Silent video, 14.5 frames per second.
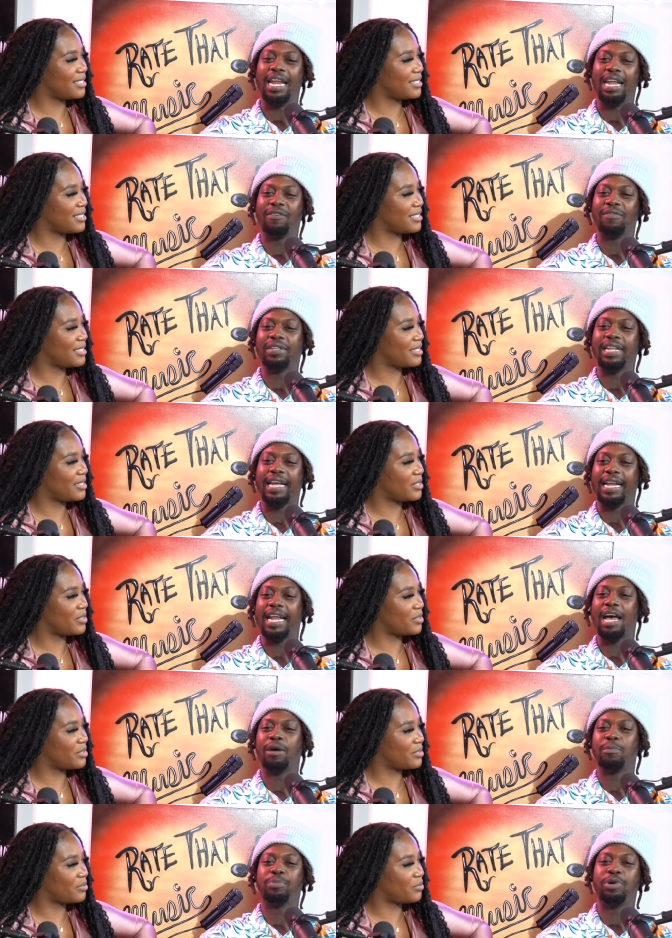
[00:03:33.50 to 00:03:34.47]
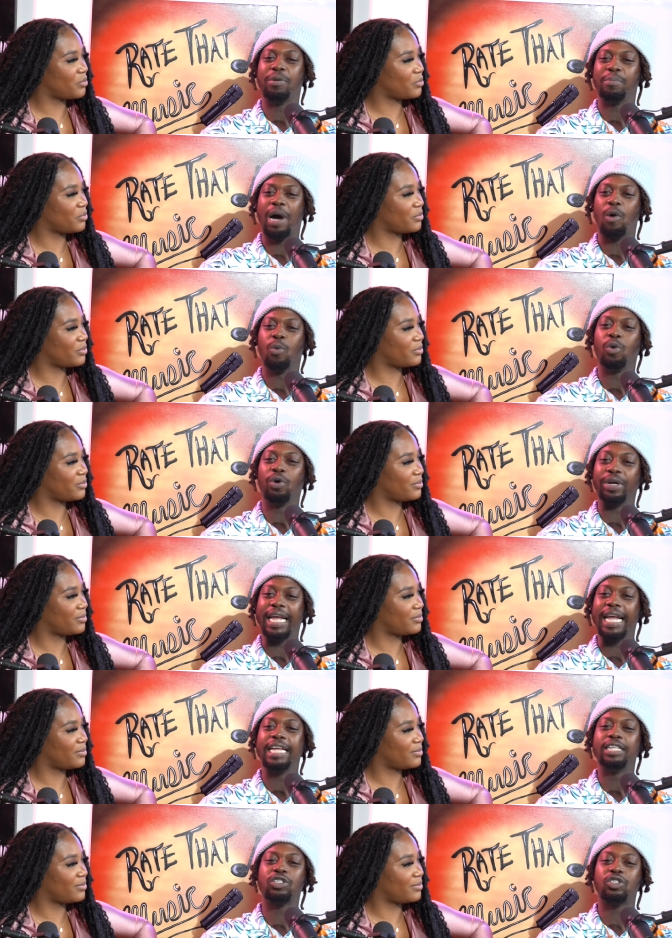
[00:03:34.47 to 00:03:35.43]
Speaker 1: and everything I put my
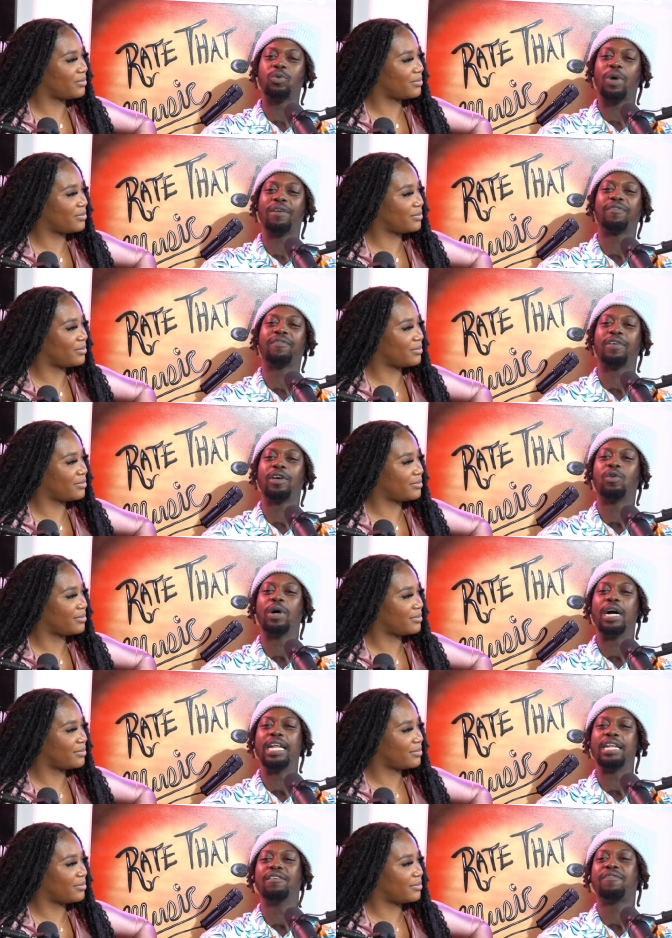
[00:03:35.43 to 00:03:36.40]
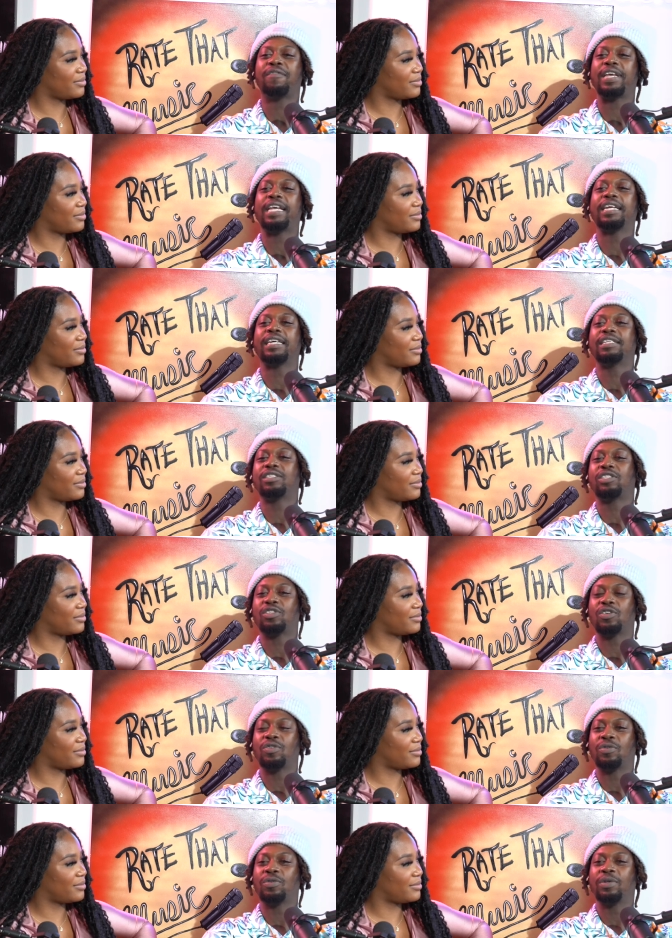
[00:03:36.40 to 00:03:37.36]
work into, I felt undefeated.
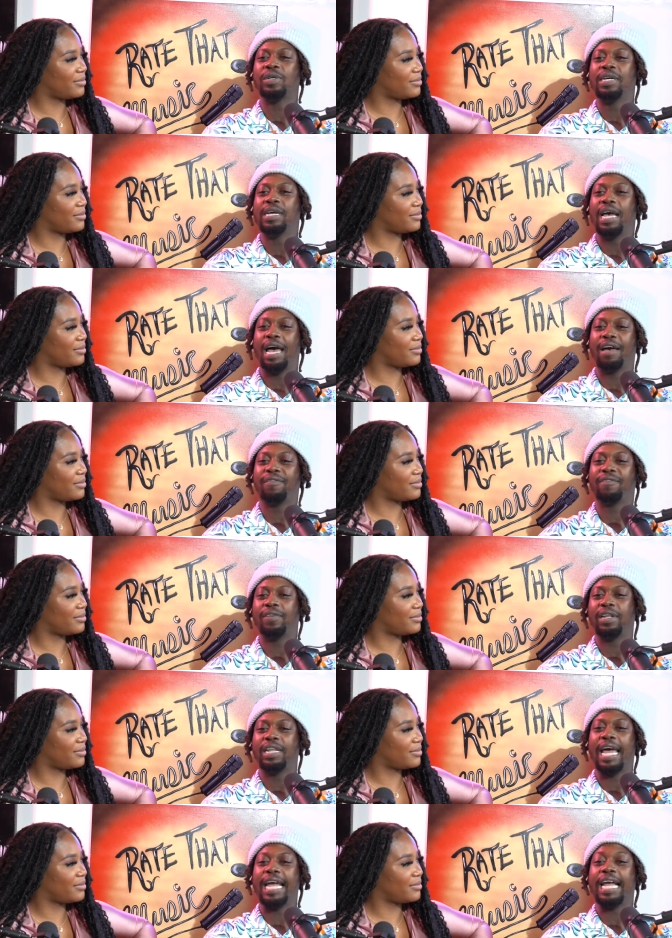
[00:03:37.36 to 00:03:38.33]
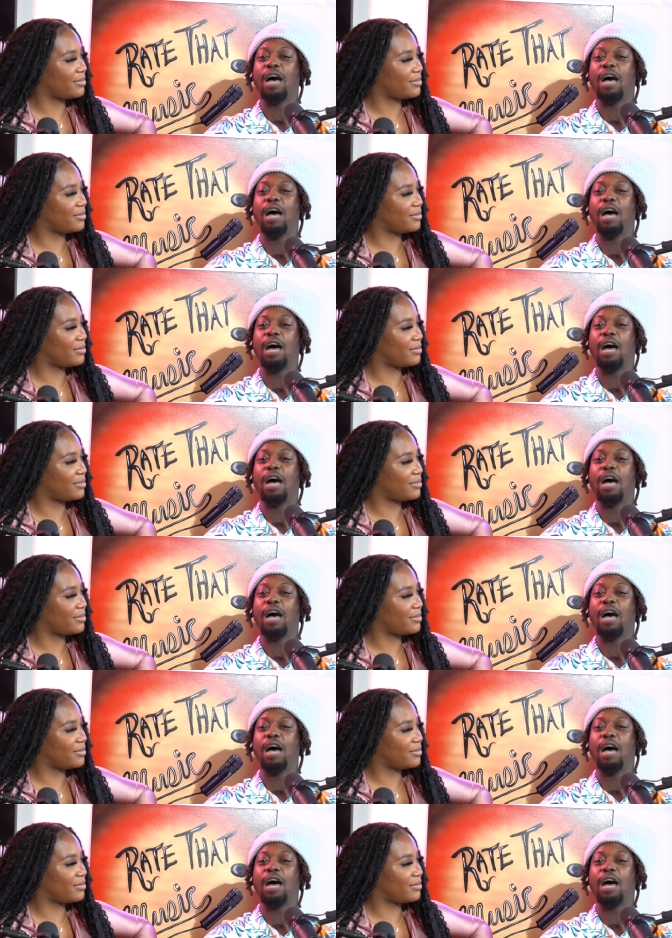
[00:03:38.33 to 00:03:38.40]
So I felt